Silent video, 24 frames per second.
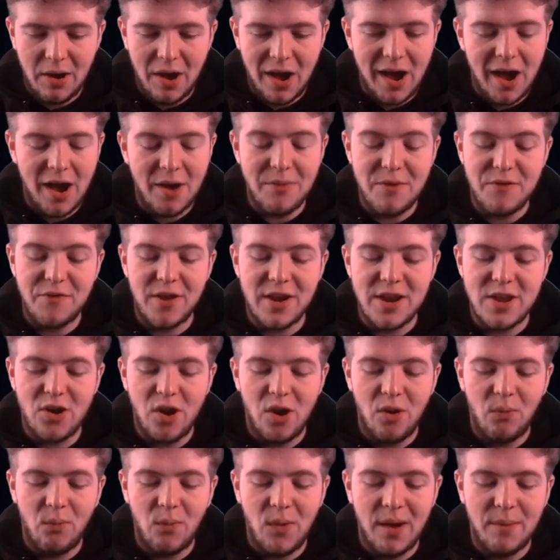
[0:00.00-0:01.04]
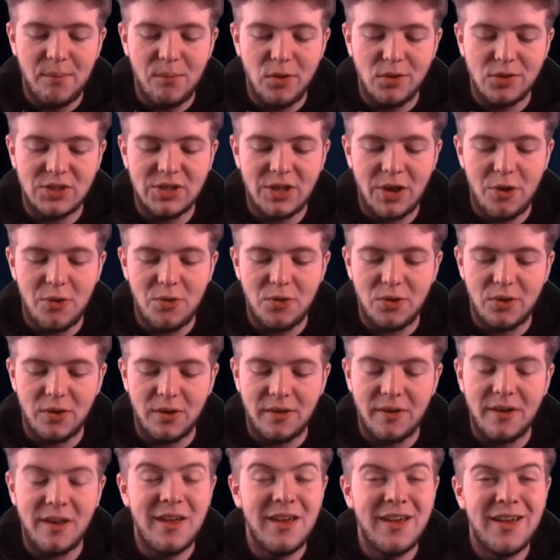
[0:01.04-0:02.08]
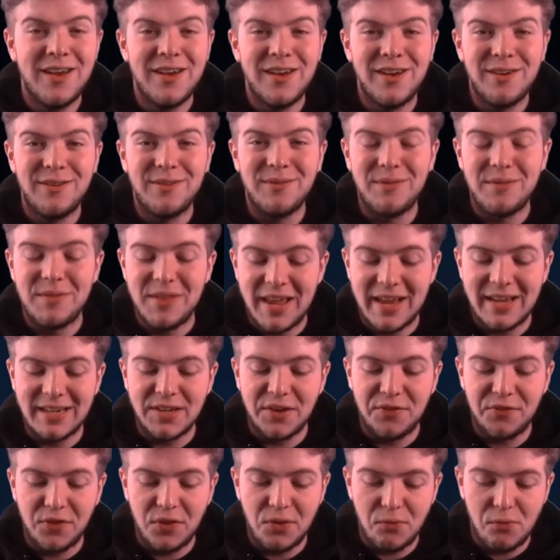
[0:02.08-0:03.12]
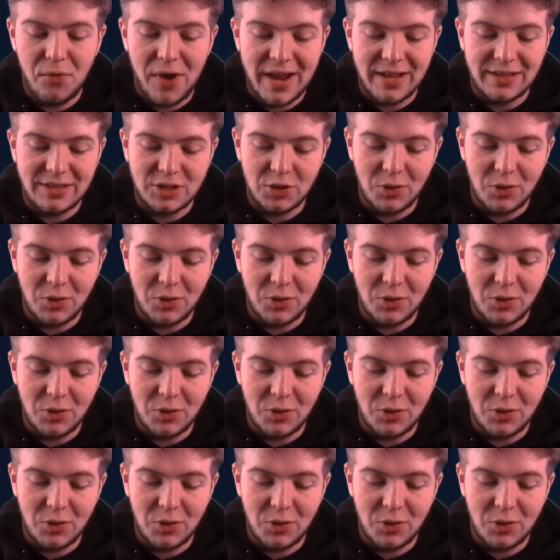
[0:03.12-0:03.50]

ah, we've only got one more token needed for the red.